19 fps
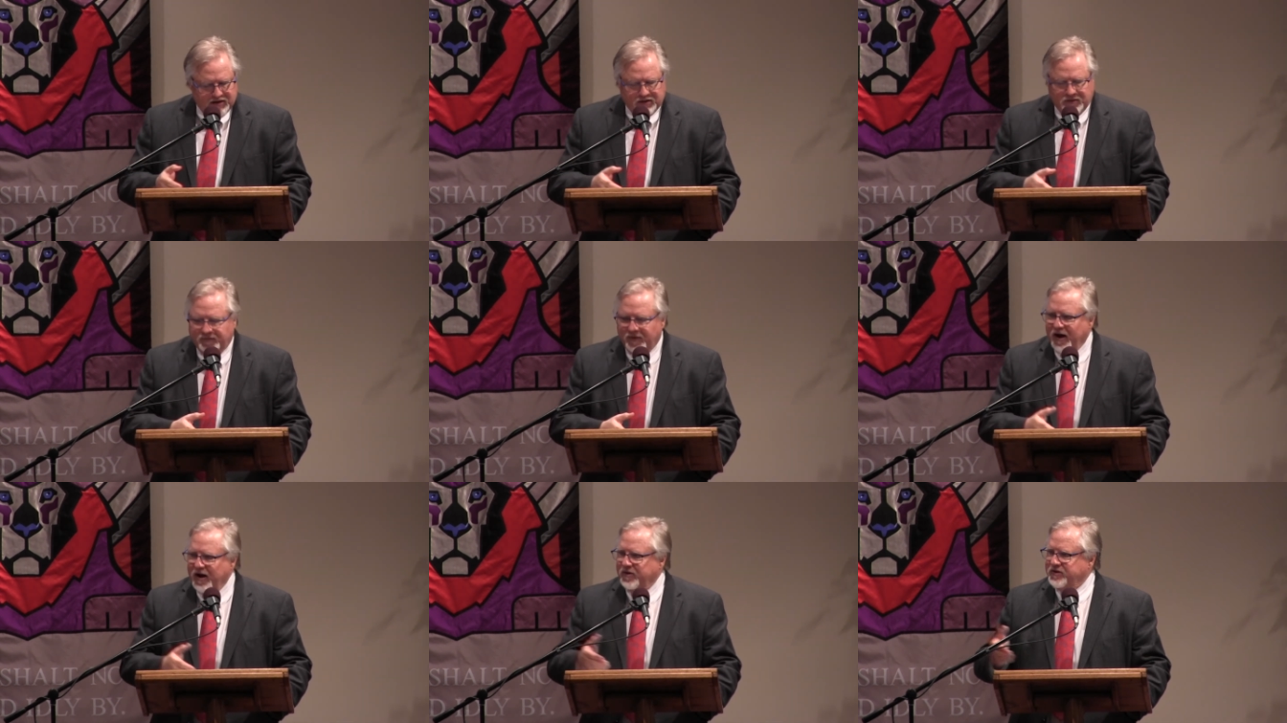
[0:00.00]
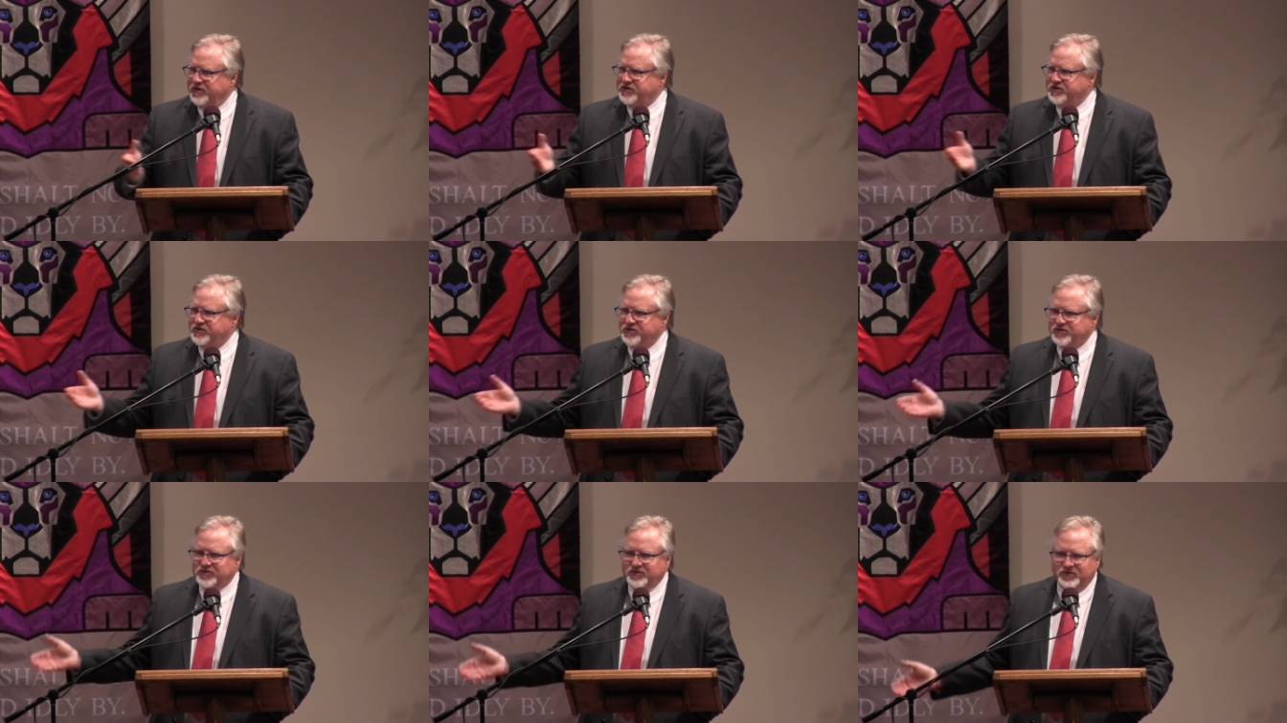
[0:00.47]
The
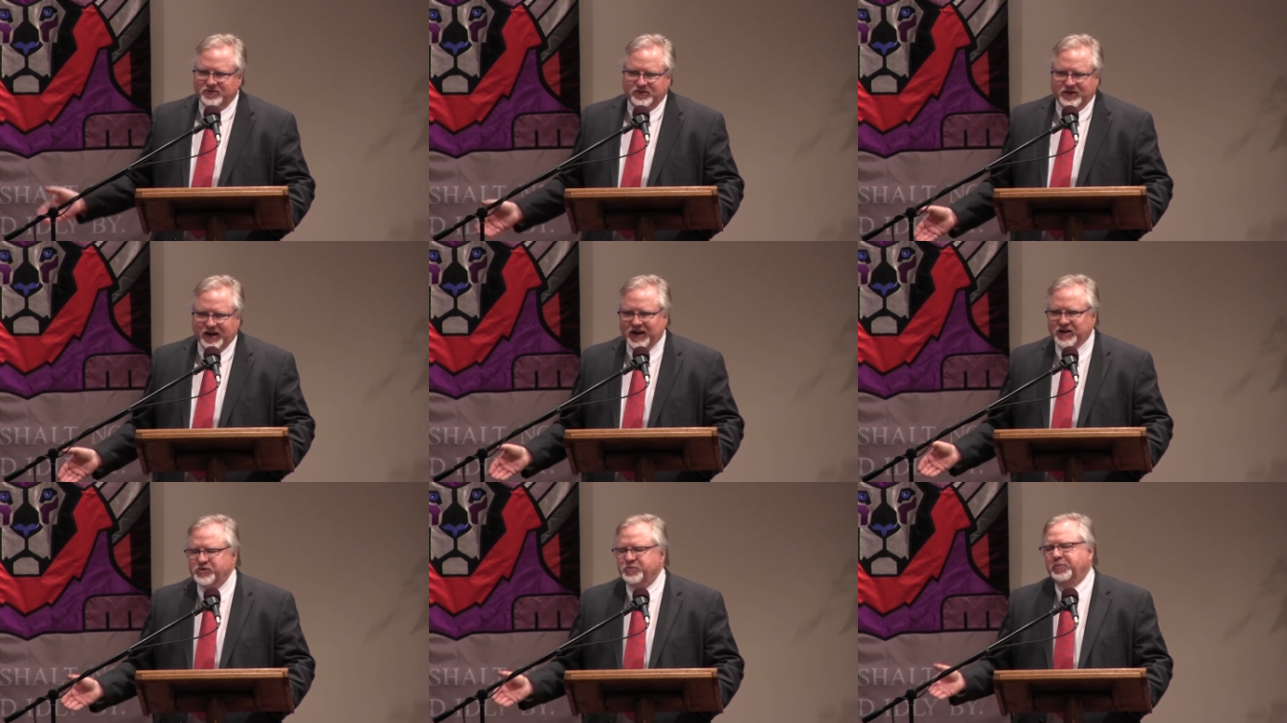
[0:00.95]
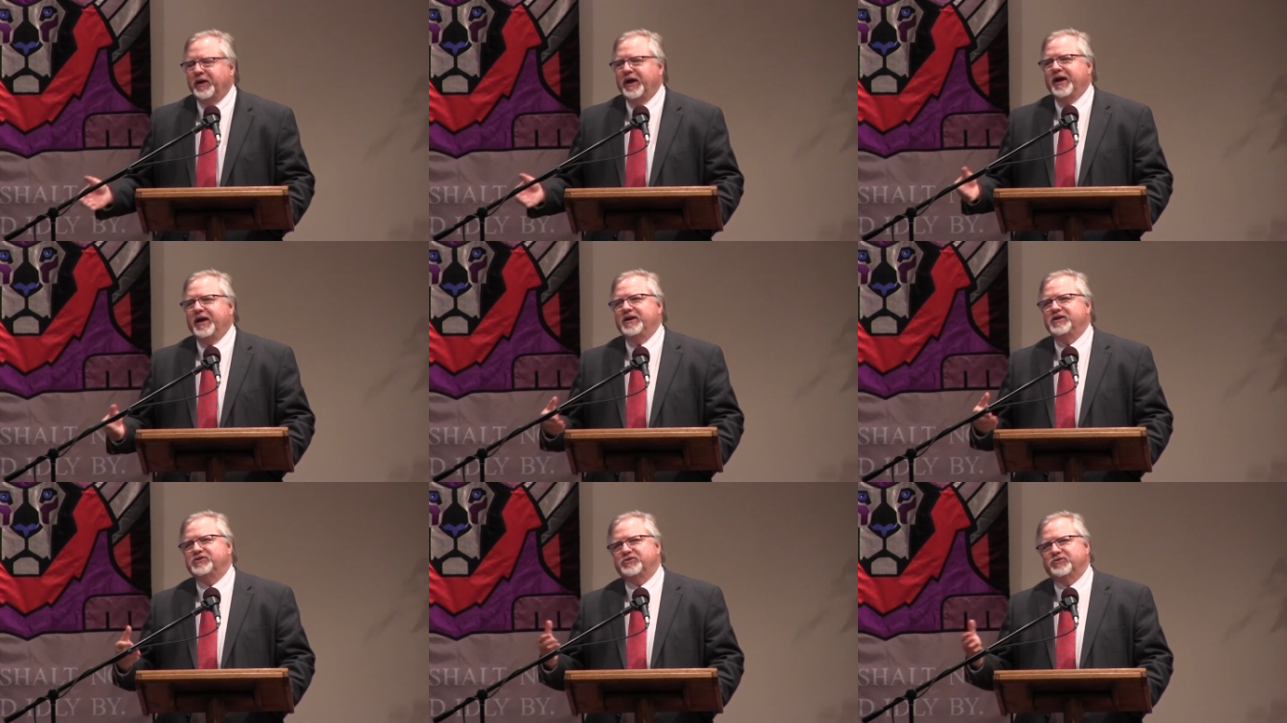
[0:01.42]
virus takes
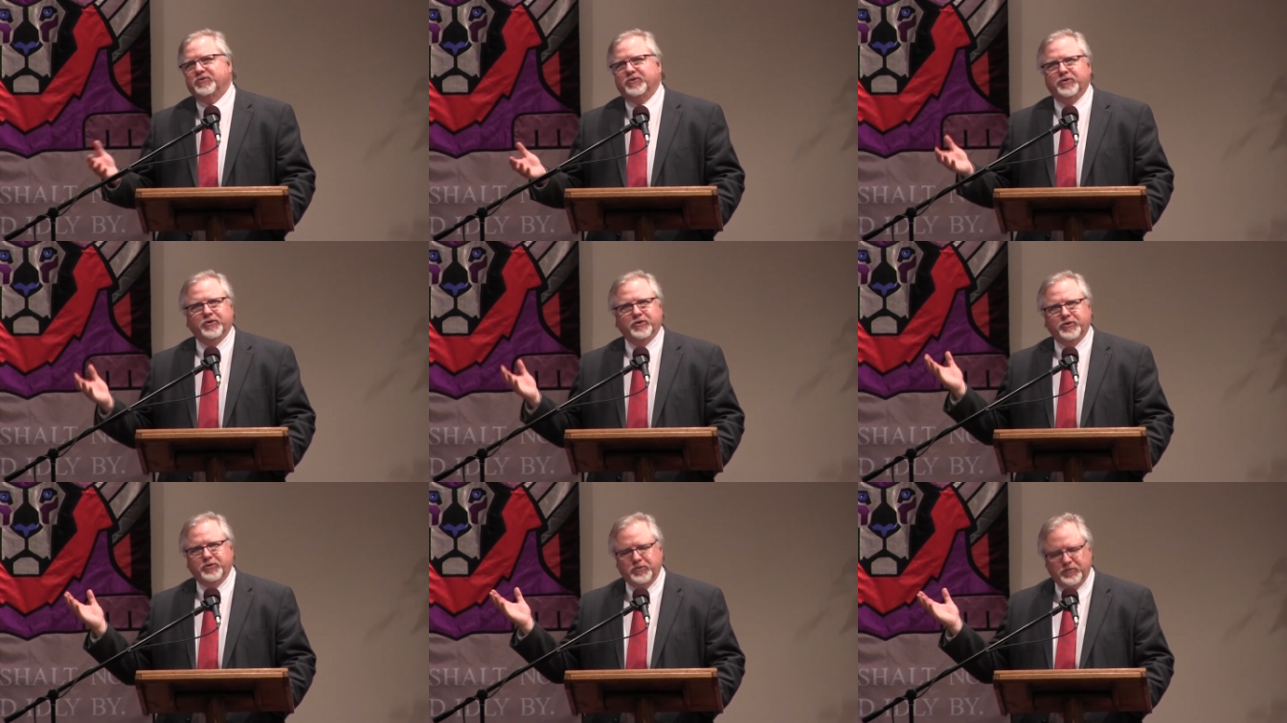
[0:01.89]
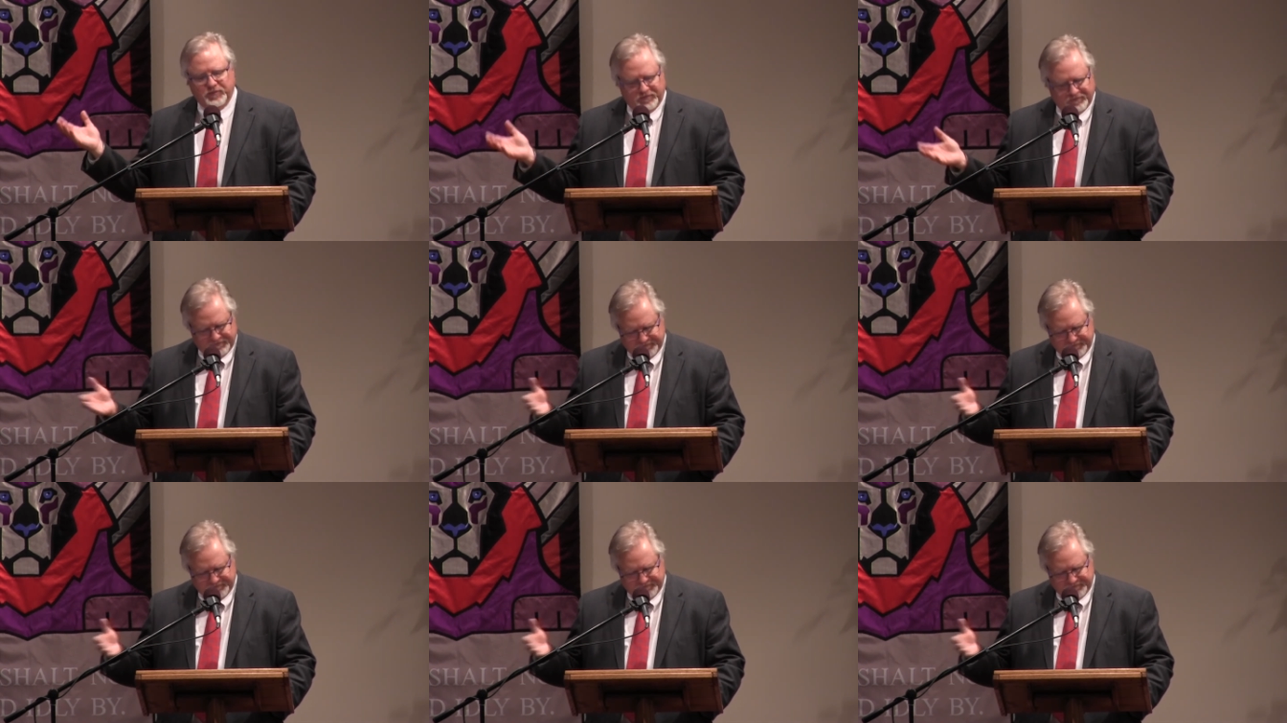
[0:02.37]
place through